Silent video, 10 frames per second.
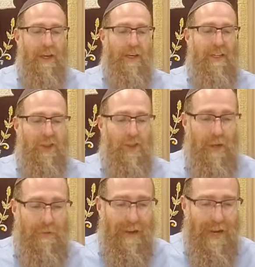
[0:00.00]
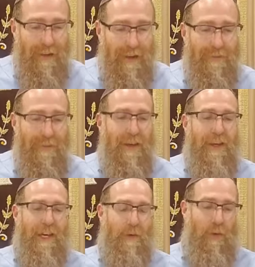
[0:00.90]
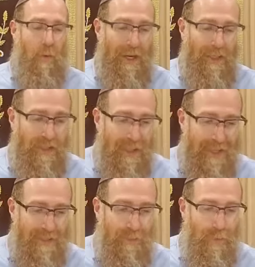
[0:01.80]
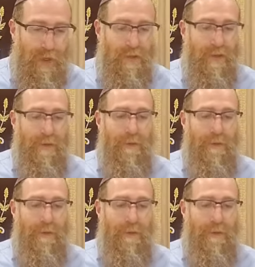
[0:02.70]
Kiddush Yadav Raglav. He would wash his hands and feet.